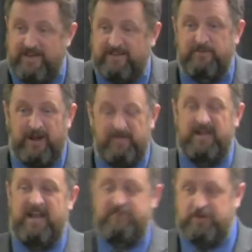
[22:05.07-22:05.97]
In fact, they're probably
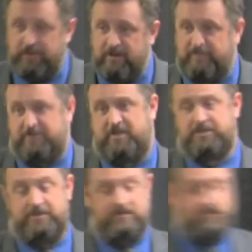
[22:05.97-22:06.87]
going to have a good reputation.